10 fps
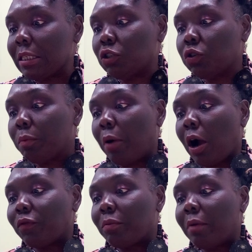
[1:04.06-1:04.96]
sets you
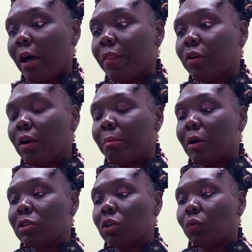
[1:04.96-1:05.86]
apart from other
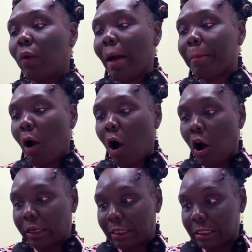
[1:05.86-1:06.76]
emerging rap
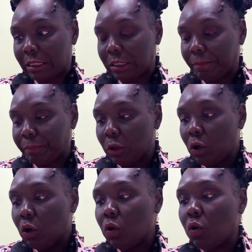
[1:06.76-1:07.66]
artists?
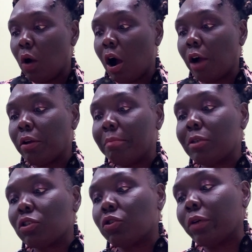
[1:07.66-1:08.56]
Who are your
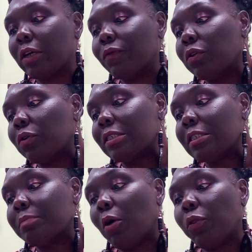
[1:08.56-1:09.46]
musical
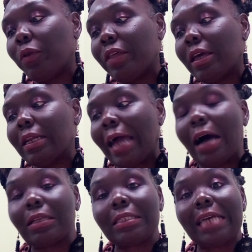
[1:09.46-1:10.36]
influences both within and
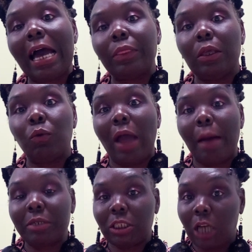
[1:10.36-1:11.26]
outside the
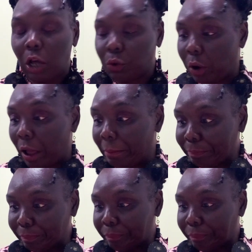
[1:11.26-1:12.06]
rap genre?